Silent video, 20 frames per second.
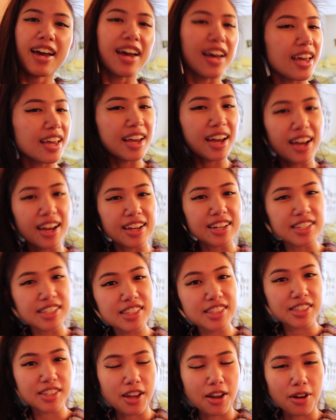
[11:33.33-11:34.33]
Hey guys,
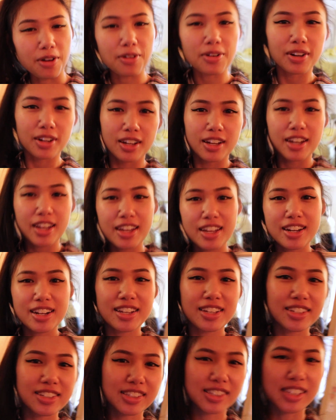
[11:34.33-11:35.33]
so it
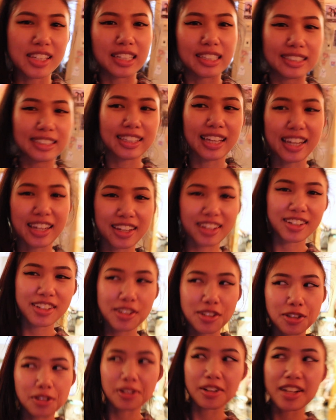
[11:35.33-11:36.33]
is like
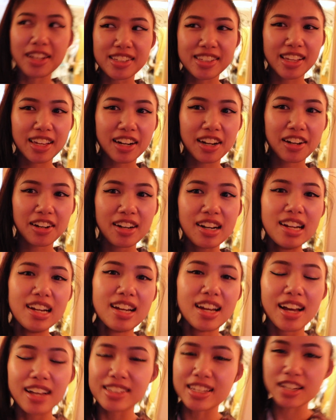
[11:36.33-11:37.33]
2 days later.
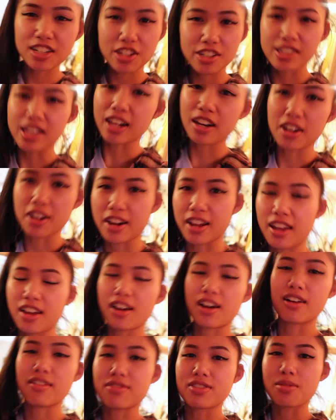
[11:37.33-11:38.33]
It's actually Saturday
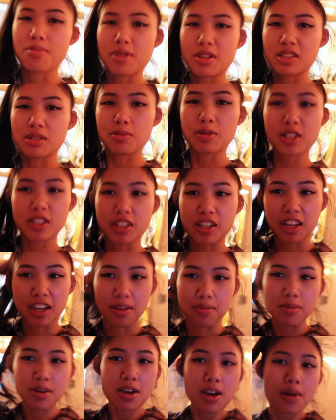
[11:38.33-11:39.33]
of the men's Mercer
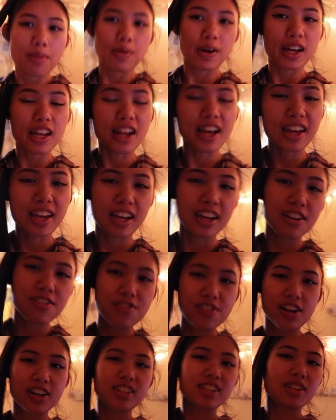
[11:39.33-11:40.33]
game, but I kind
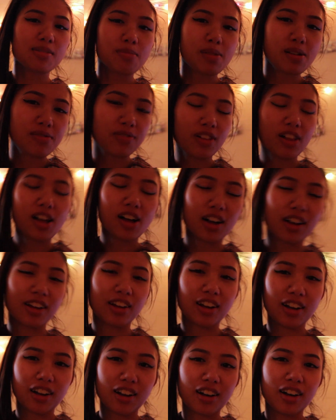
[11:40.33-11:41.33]
of forgot to end my
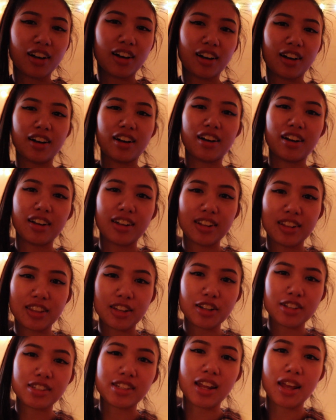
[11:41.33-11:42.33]
vlog on
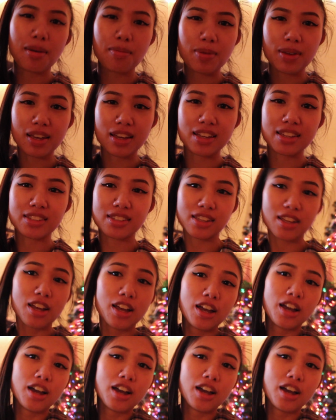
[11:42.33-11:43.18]
Thursday because